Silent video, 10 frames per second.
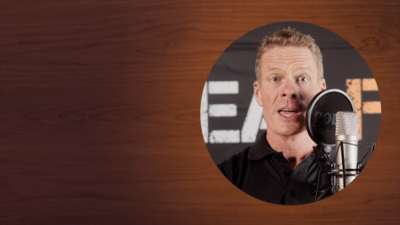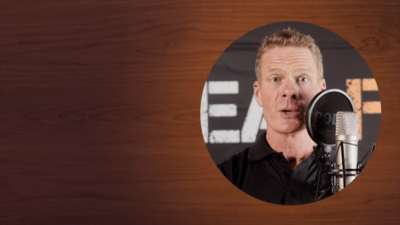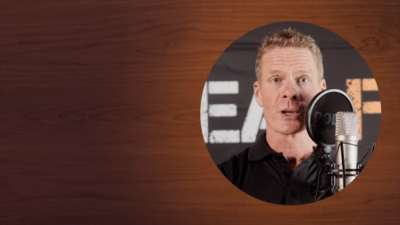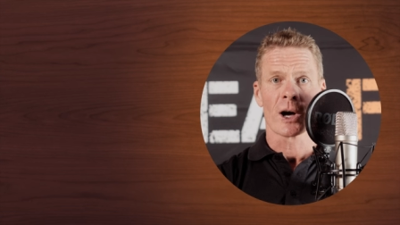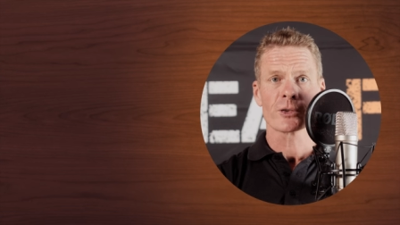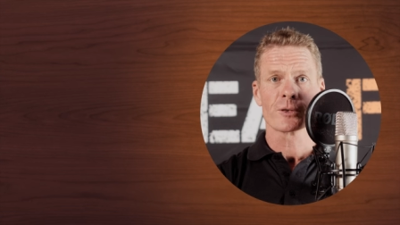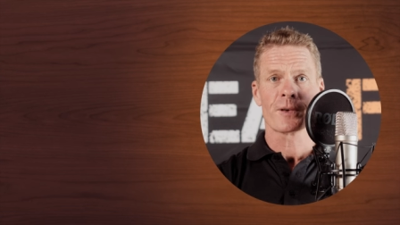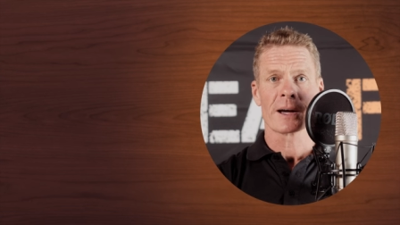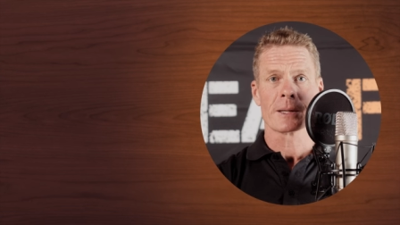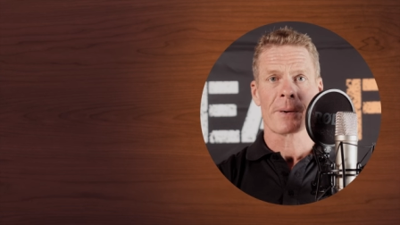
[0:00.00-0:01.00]
You can also
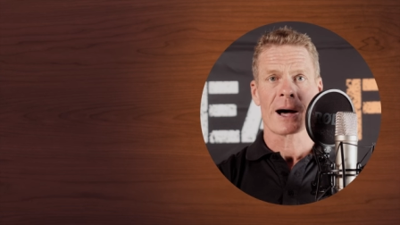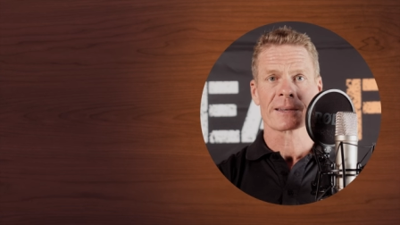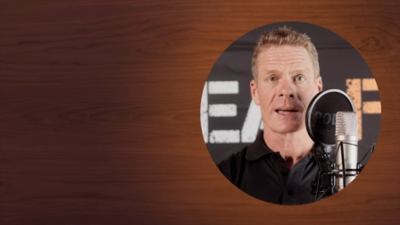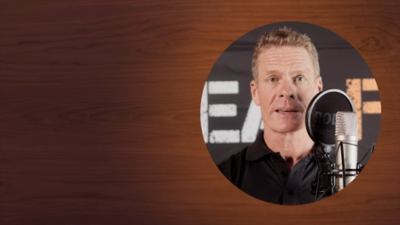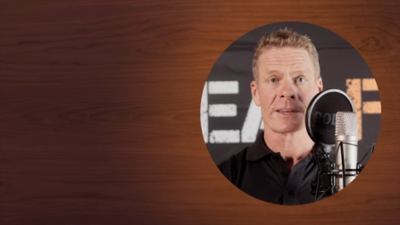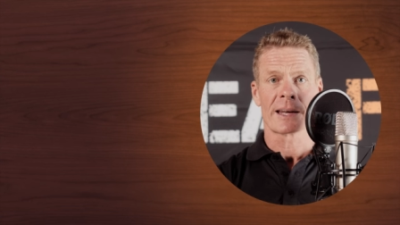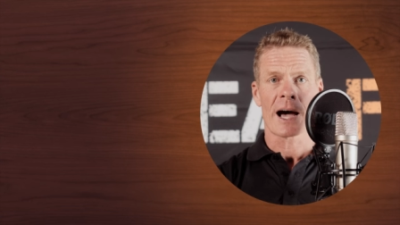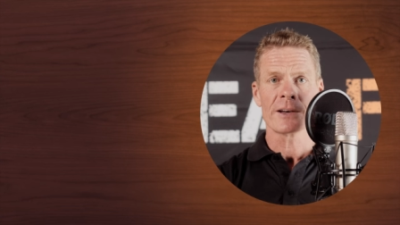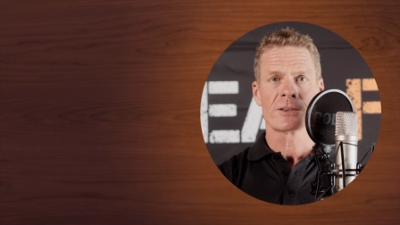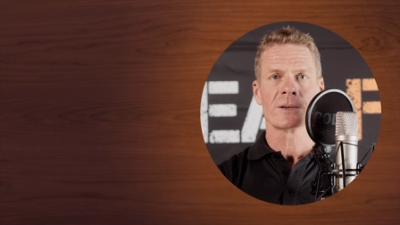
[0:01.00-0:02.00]
find the podcast at
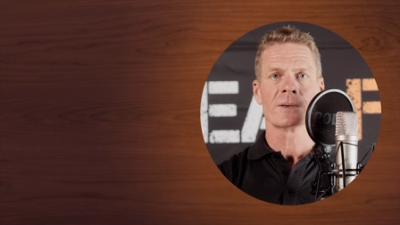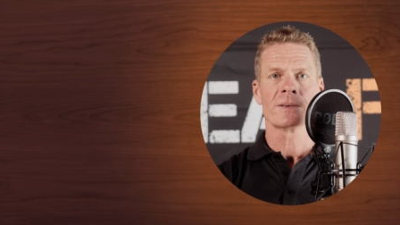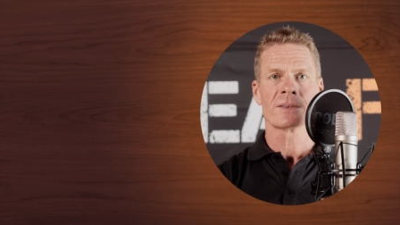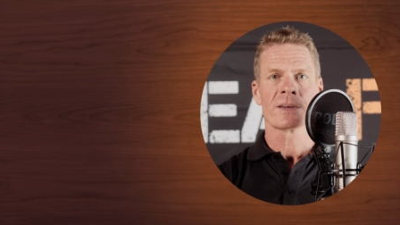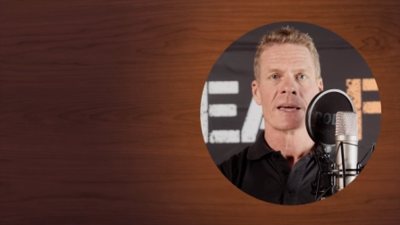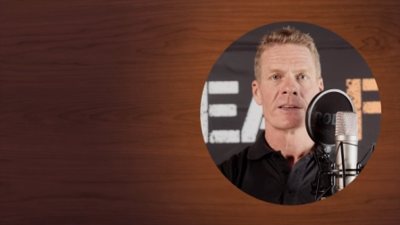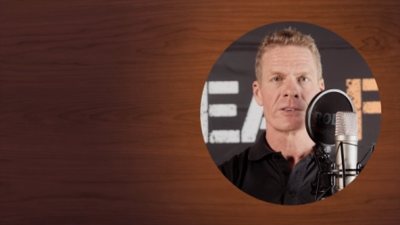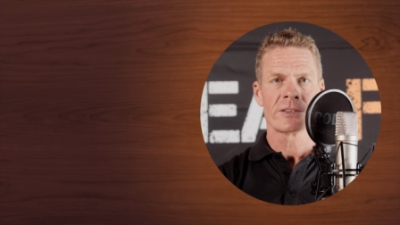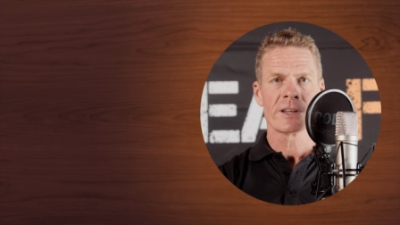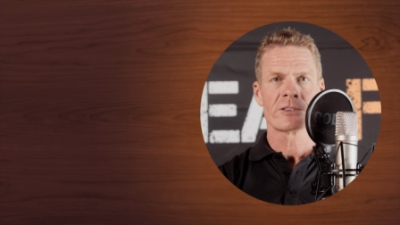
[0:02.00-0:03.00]
iTunes,
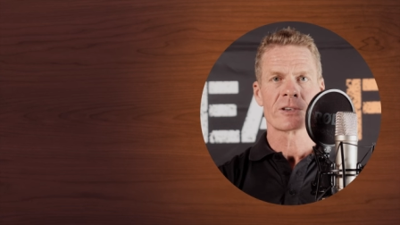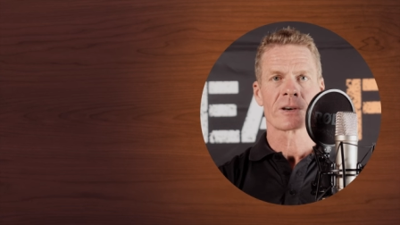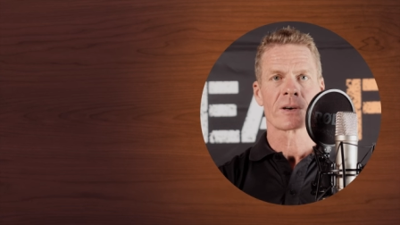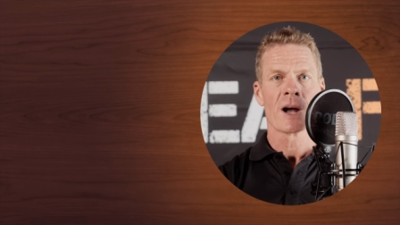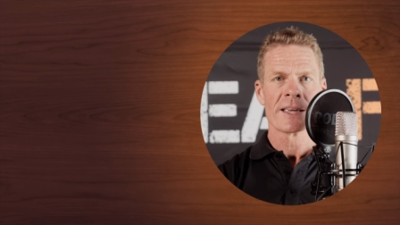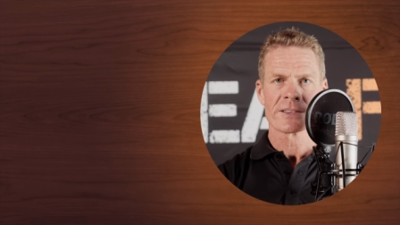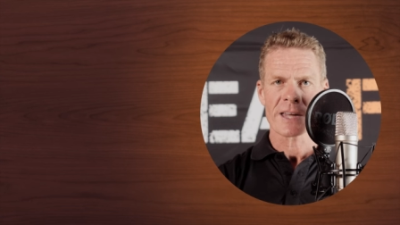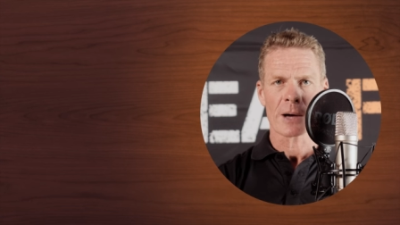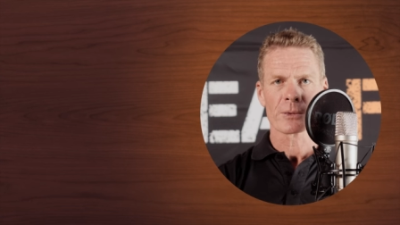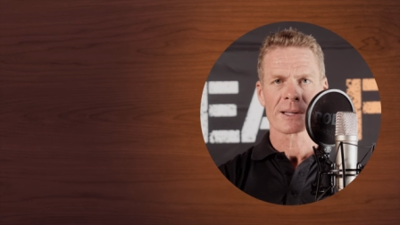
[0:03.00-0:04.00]
Stitcher,
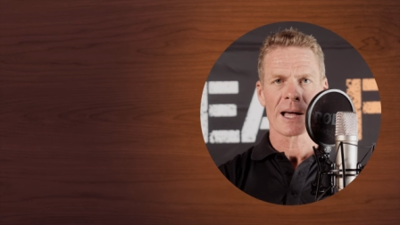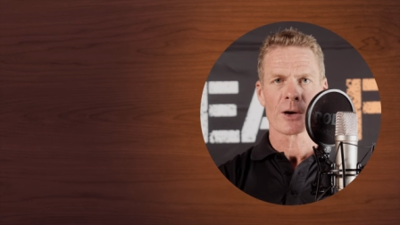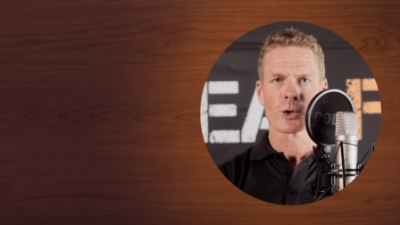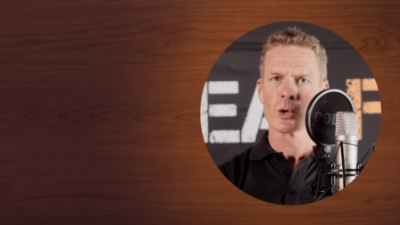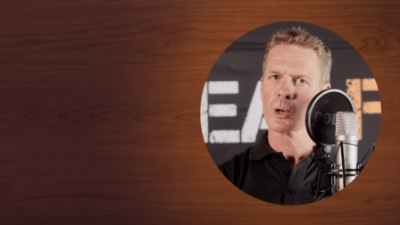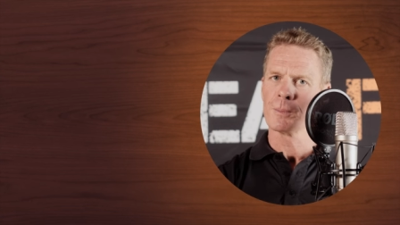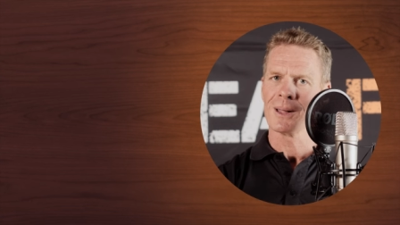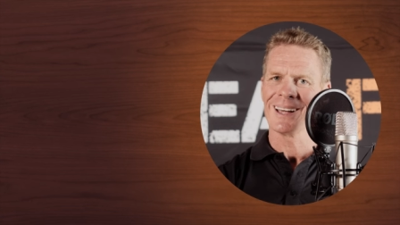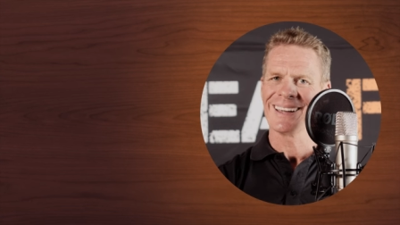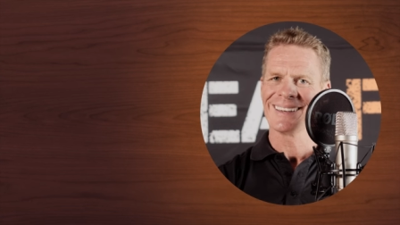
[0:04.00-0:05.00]
SoundCloud, Google
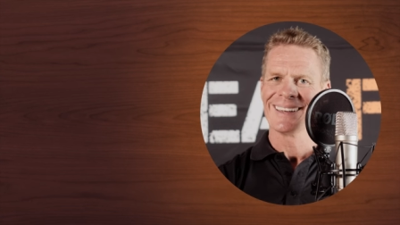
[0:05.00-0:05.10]
Play,